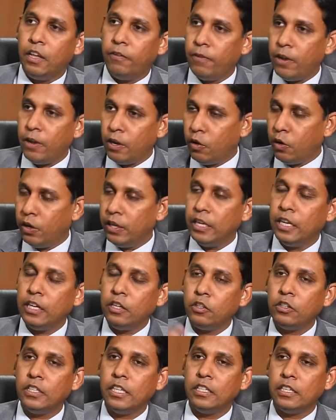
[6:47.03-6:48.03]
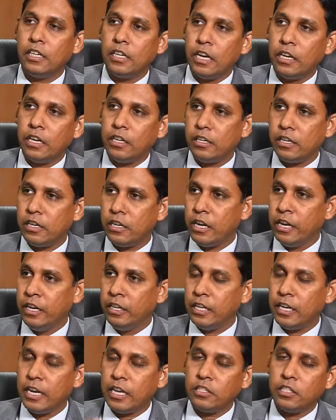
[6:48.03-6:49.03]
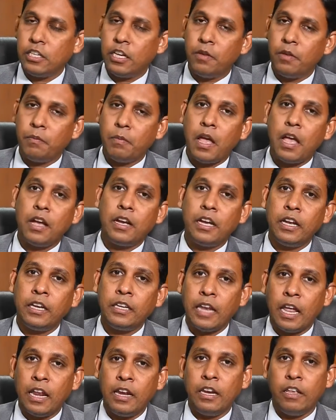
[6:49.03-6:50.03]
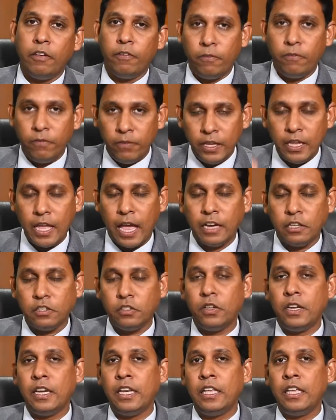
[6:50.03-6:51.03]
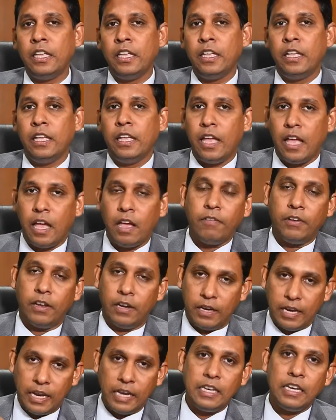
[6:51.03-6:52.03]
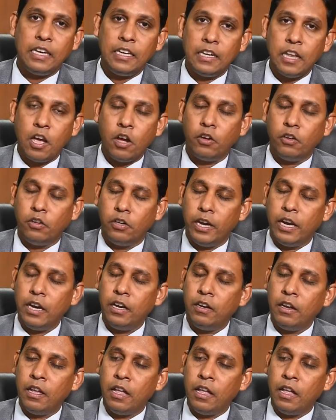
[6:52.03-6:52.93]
if you are going into the international market and if we actually have a rating downgrade,